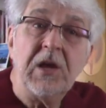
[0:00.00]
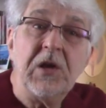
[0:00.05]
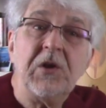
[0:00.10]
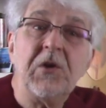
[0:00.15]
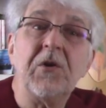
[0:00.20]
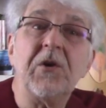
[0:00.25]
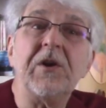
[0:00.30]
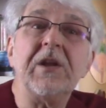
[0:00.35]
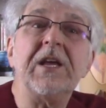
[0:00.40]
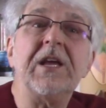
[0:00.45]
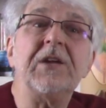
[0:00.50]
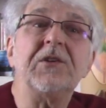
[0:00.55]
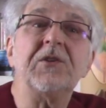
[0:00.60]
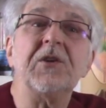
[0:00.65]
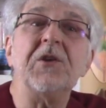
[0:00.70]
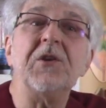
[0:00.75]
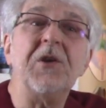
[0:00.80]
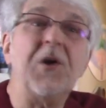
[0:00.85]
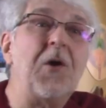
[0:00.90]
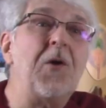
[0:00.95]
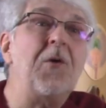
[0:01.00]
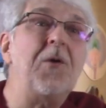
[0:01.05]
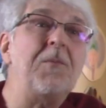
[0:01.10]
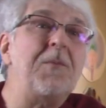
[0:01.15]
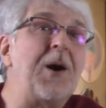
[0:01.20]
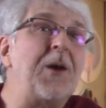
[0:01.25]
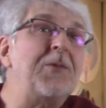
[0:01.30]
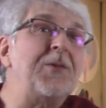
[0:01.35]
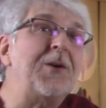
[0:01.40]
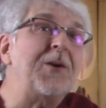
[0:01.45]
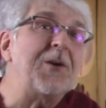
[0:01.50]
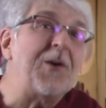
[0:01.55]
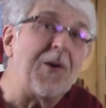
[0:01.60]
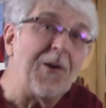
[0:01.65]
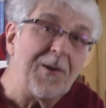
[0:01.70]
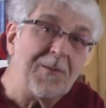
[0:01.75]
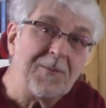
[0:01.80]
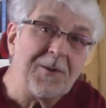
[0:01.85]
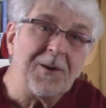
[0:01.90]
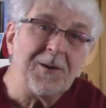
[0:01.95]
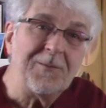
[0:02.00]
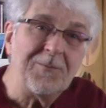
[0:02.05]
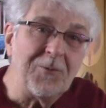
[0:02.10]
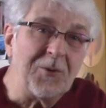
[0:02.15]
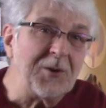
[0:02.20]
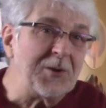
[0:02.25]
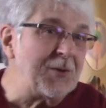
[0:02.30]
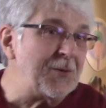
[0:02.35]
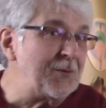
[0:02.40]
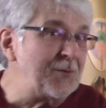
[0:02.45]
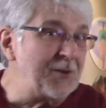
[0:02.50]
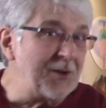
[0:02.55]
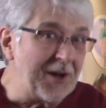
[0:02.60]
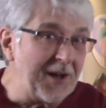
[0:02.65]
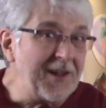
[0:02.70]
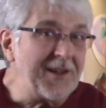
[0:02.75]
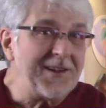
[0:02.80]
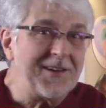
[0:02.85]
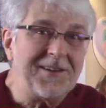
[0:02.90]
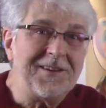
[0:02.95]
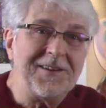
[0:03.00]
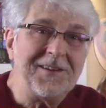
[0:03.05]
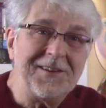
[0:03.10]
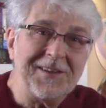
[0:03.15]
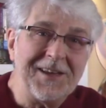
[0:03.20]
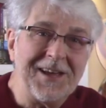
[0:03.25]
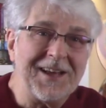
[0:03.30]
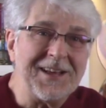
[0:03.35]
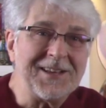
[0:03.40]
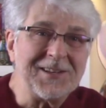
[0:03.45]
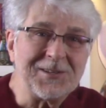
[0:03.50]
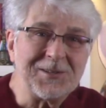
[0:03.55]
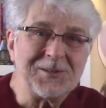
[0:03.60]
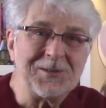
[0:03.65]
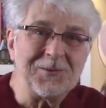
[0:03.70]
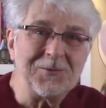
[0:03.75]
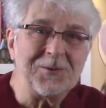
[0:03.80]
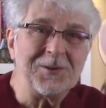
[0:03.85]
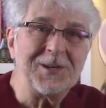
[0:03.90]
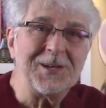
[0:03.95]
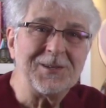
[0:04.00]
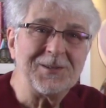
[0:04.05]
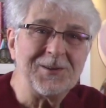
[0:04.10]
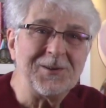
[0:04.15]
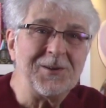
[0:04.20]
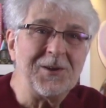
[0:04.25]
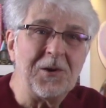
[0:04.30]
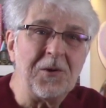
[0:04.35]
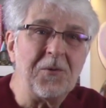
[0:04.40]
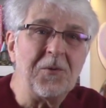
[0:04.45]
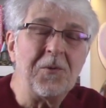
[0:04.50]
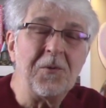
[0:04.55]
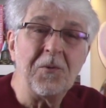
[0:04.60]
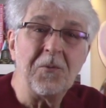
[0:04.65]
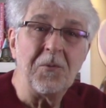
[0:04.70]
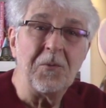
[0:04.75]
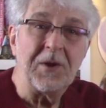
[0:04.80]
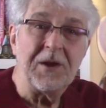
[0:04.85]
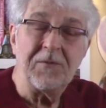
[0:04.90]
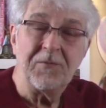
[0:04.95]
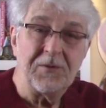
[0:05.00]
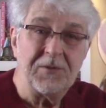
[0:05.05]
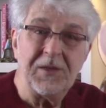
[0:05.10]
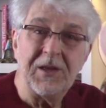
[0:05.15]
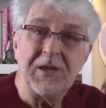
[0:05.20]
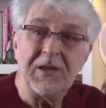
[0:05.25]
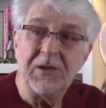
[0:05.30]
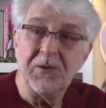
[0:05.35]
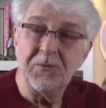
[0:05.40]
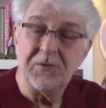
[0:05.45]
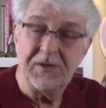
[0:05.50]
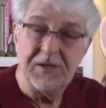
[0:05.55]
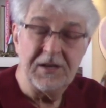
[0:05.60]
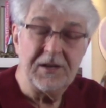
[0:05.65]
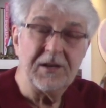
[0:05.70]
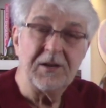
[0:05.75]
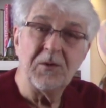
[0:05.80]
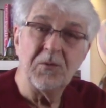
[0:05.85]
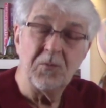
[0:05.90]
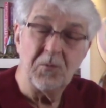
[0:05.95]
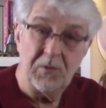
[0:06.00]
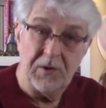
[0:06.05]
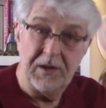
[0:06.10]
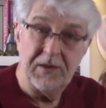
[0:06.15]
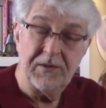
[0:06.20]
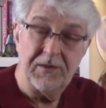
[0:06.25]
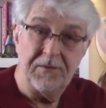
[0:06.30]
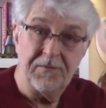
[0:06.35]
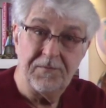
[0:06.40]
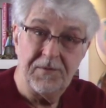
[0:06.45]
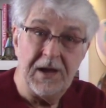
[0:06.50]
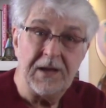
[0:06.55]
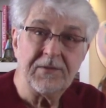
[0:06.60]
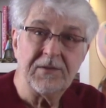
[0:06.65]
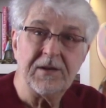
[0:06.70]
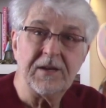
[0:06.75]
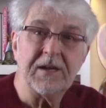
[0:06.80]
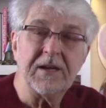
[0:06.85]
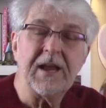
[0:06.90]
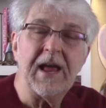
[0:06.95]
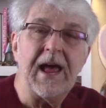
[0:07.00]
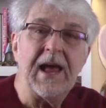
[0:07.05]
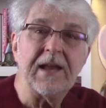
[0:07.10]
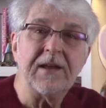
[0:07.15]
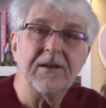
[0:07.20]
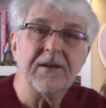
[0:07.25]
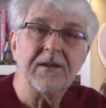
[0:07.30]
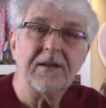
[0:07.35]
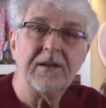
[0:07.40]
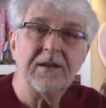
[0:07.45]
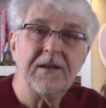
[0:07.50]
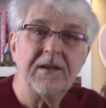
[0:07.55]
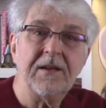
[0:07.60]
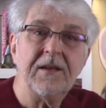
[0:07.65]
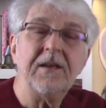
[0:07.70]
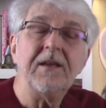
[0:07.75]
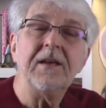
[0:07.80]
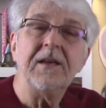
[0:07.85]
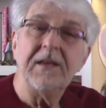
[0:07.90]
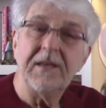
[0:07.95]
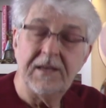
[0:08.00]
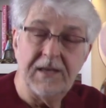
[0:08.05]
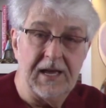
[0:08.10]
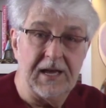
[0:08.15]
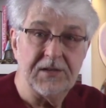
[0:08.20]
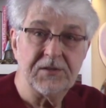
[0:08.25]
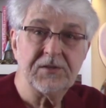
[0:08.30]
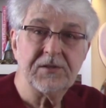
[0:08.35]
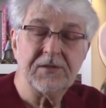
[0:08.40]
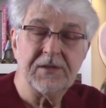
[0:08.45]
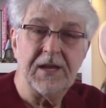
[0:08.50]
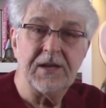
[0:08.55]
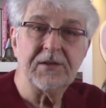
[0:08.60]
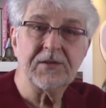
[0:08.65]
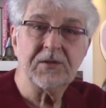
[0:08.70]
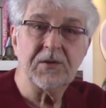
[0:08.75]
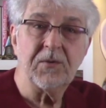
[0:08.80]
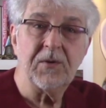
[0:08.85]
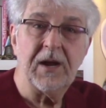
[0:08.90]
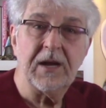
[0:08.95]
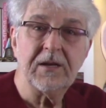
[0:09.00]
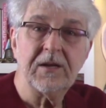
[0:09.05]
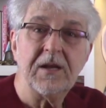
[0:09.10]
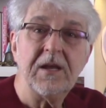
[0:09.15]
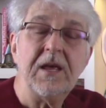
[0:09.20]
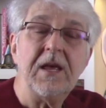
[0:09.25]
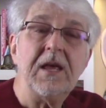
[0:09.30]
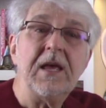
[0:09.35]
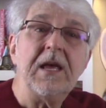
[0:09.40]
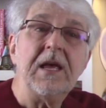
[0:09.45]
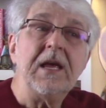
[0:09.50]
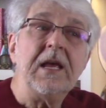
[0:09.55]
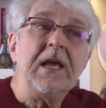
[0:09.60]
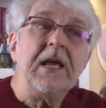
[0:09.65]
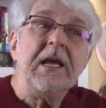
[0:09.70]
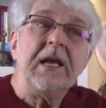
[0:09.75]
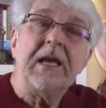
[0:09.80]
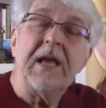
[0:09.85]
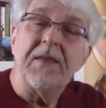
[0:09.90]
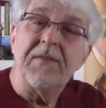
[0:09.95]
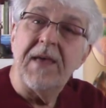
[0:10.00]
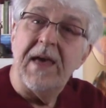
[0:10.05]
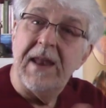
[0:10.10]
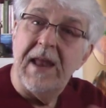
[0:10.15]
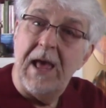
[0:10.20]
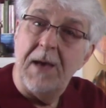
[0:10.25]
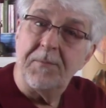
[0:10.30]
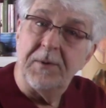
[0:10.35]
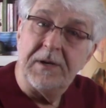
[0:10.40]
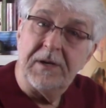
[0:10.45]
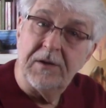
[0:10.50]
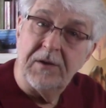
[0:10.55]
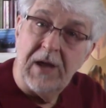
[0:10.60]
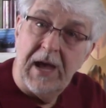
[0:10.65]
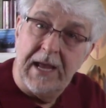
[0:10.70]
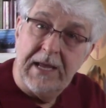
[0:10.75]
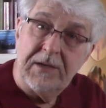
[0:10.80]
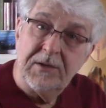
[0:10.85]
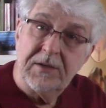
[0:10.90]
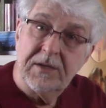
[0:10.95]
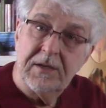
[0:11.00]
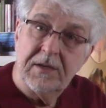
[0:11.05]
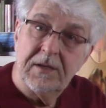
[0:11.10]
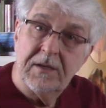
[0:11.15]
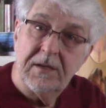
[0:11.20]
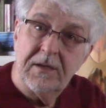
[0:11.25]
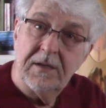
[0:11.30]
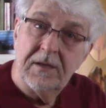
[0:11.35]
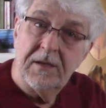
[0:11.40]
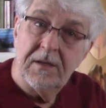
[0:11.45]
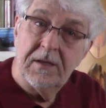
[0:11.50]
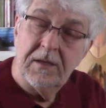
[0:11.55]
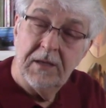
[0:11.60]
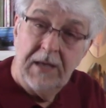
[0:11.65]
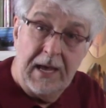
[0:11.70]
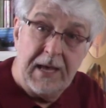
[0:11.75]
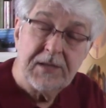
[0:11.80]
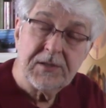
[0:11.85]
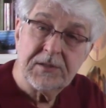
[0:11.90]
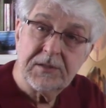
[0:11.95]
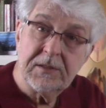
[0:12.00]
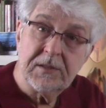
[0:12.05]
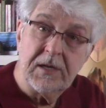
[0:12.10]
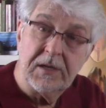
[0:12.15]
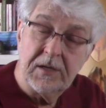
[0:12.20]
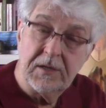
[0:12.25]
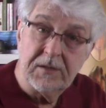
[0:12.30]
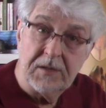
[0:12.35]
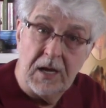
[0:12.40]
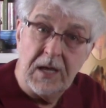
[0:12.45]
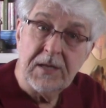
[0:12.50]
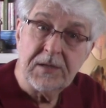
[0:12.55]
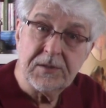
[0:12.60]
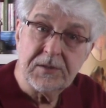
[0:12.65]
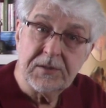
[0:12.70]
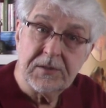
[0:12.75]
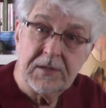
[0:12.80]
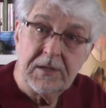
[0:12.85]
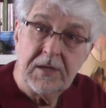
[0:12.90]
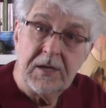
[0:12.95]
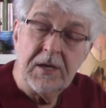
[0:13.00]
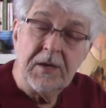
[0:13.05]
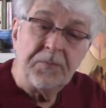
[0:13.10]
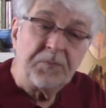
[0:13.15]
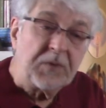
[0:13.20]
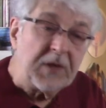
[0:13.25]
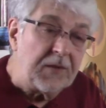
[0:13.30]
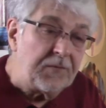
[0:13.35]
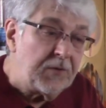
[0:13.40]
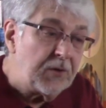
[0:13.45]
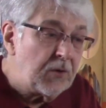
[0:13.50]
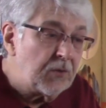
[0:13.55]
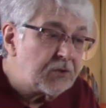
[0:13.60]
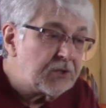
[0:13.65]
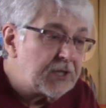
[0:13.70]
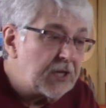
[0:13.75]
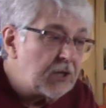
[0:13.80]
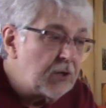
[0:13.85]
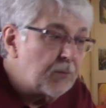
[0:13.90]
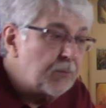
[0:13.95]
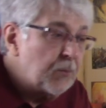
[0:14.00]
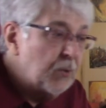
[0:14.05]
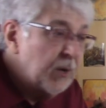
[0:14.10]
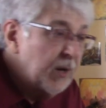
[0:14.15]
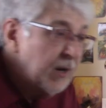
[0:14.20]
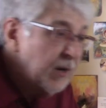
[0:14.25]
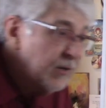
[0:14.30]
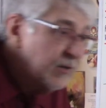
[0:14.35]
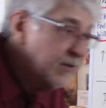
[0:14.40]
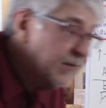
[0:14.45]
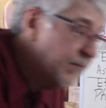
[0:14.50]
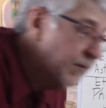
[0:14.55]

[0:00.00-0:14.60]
You're going to get to know about the karma of what you've done. Yes, you will get to know everything you did and the effect that it had. Yes, that is correct. Can that happen at night? Yes, and it does. If you don't say your prayers,